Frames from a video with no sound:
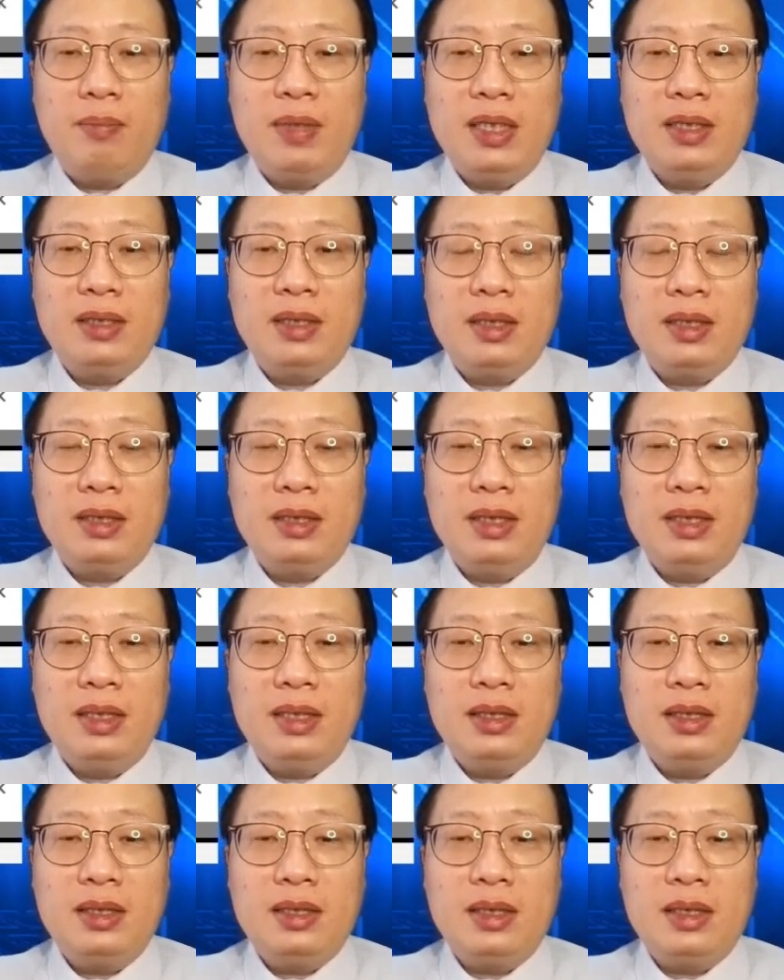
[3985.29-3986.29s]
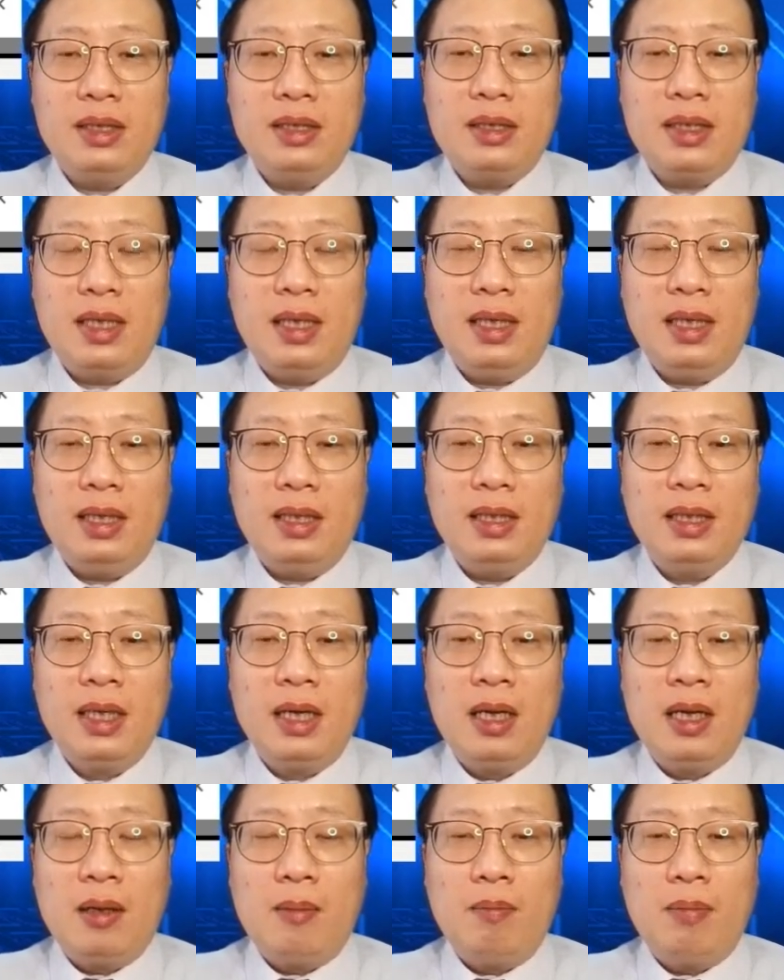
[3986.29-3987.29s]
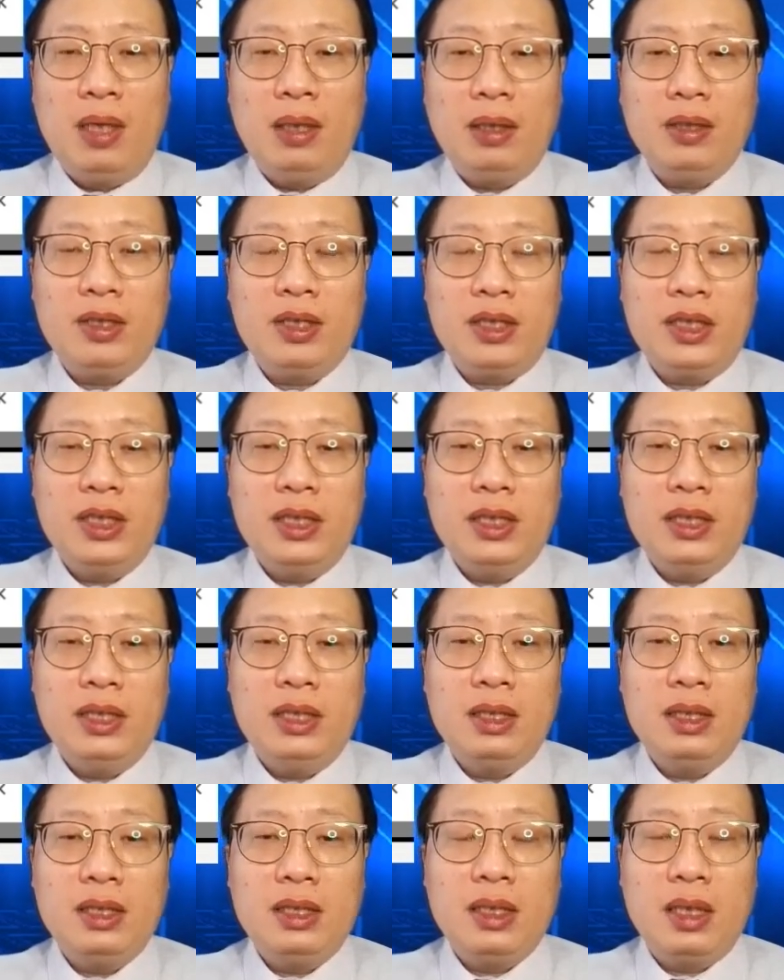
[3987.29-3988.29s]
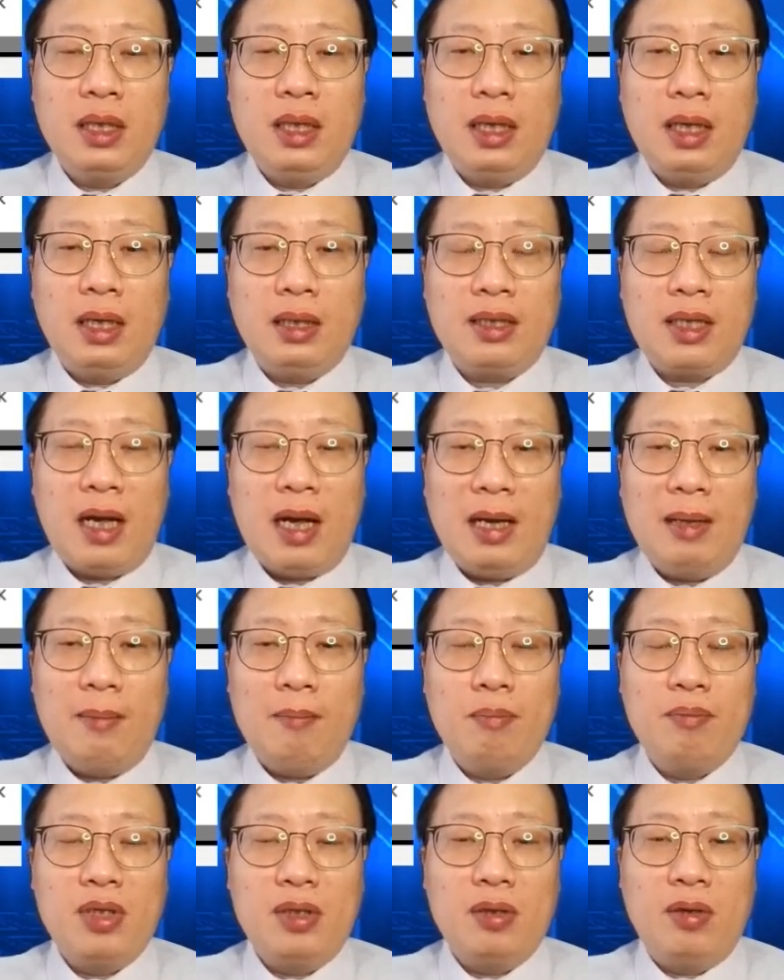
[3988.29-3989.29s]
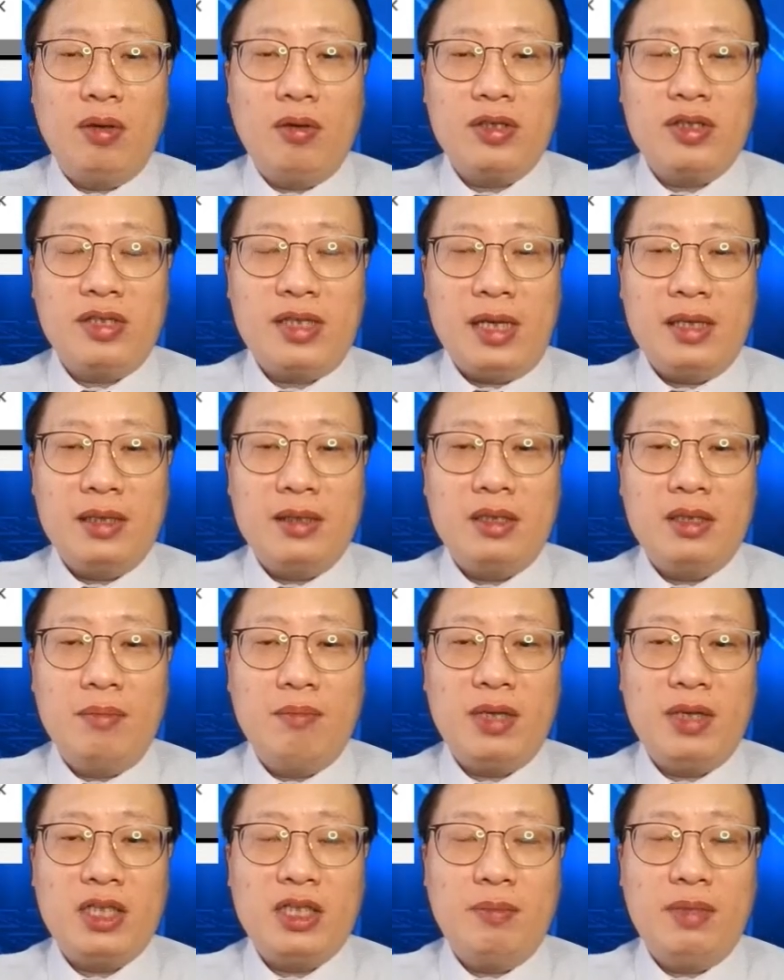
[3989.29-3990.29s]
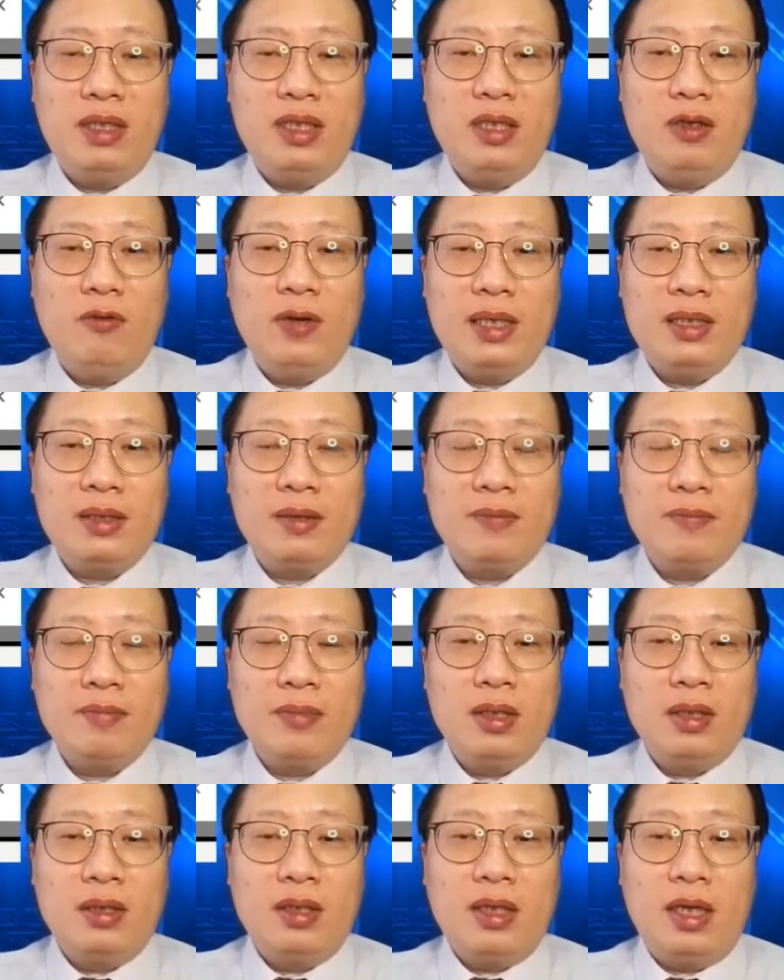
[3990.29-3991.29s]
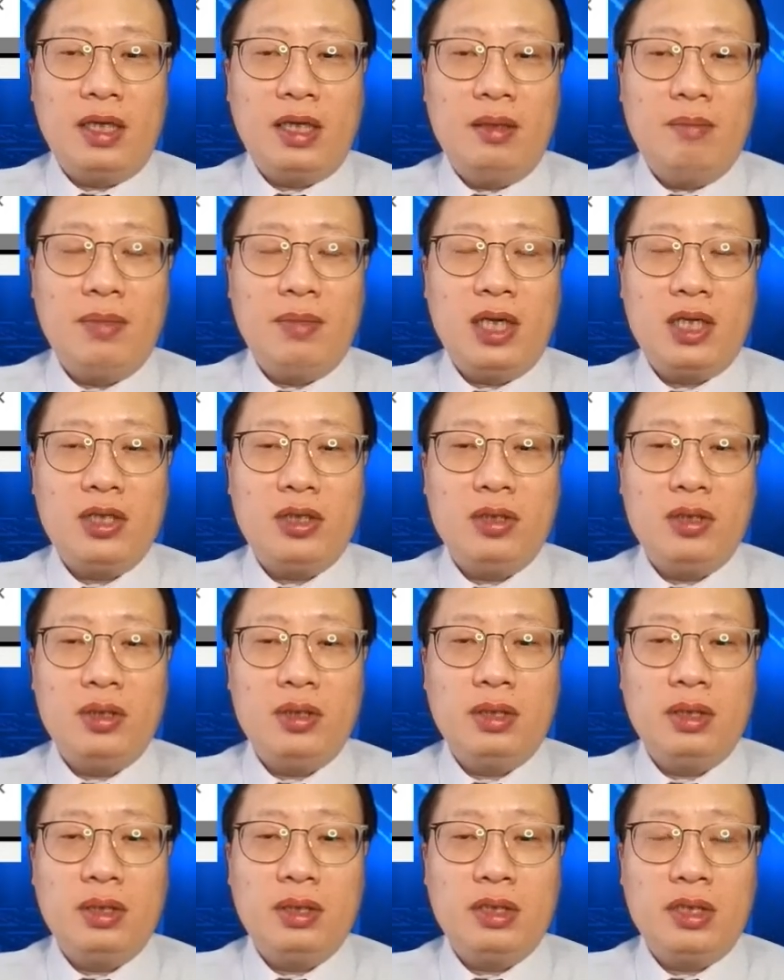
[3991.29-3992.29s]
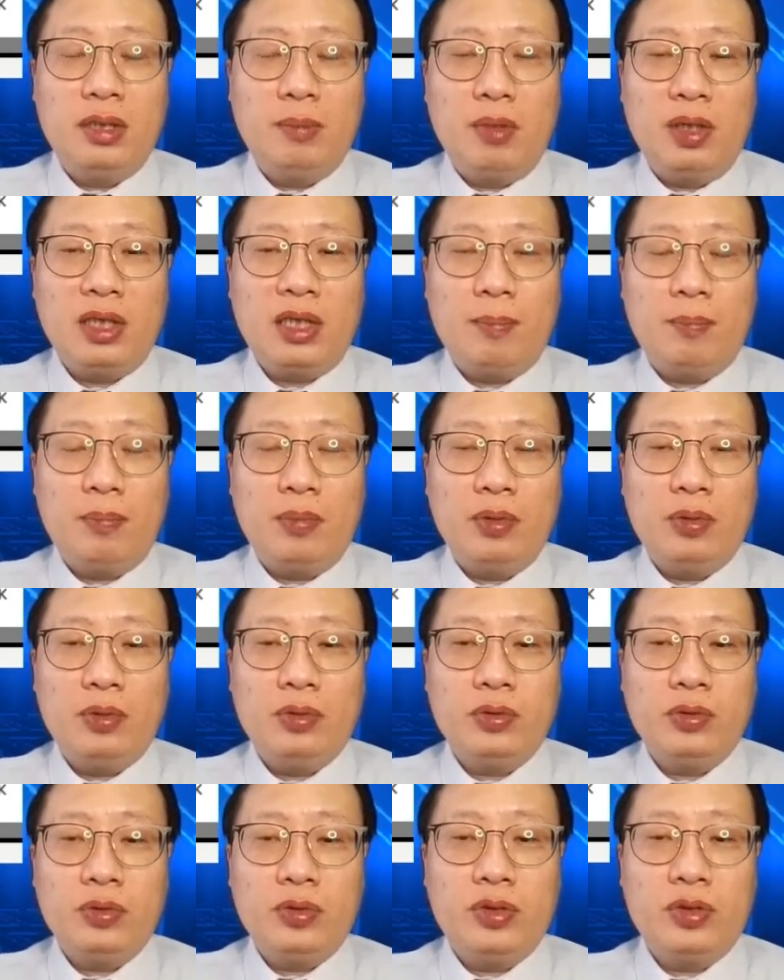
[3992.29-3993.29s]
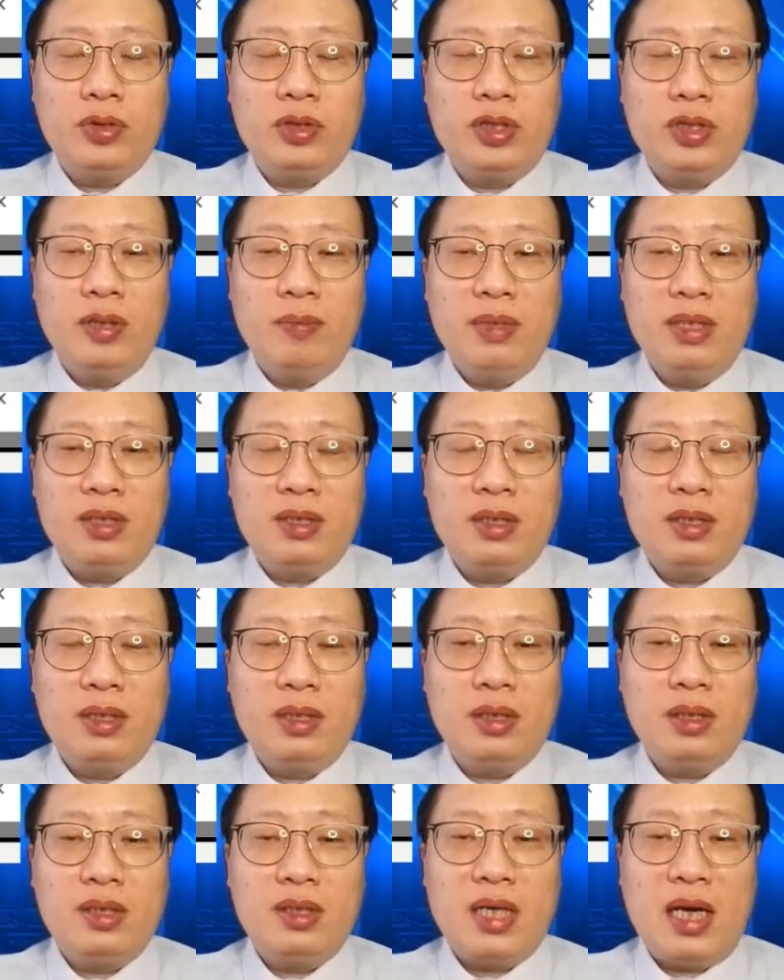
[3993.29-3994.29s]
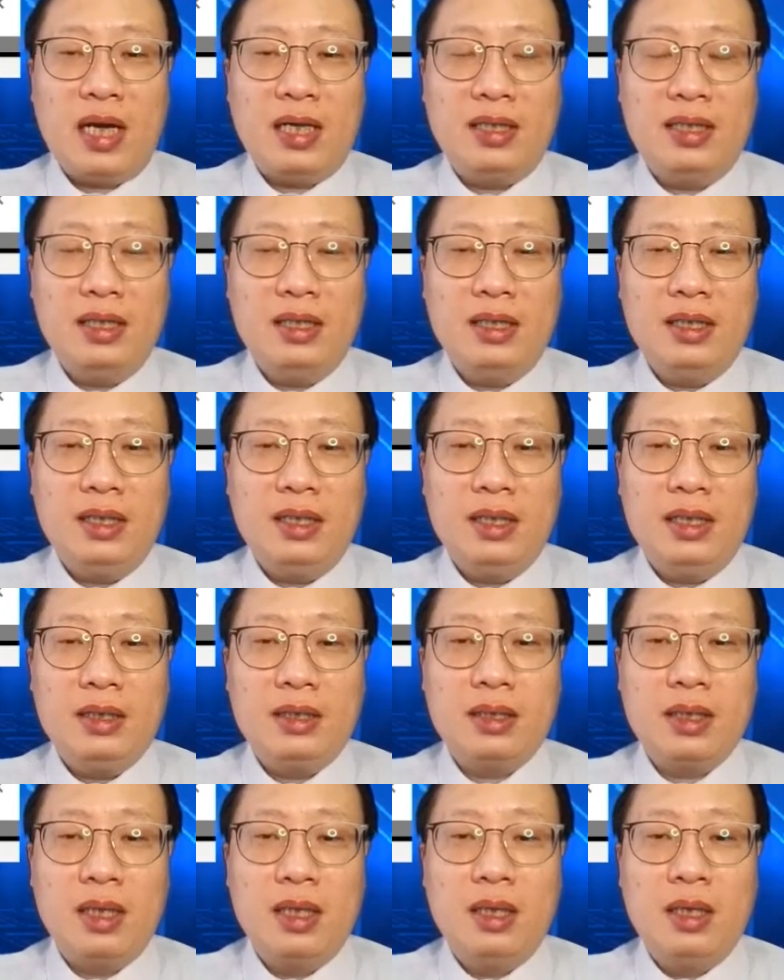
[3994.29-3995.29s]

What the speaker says: Basically, this is a multi-type or sensor measurement device that can measure thermocouples, thermistors, RTDs,